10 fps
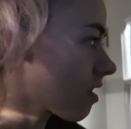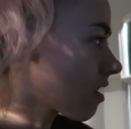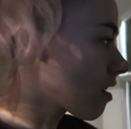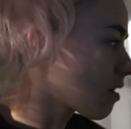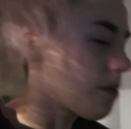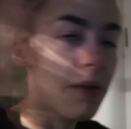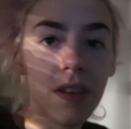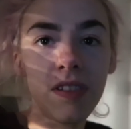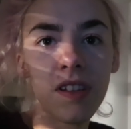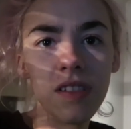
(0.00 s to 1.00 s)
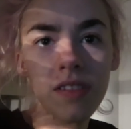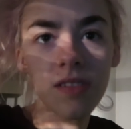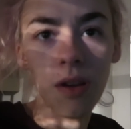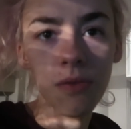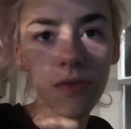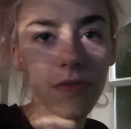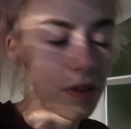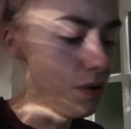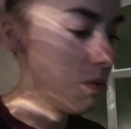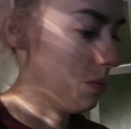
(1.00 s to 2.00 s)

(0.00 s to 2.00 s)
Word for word: because I just don't feel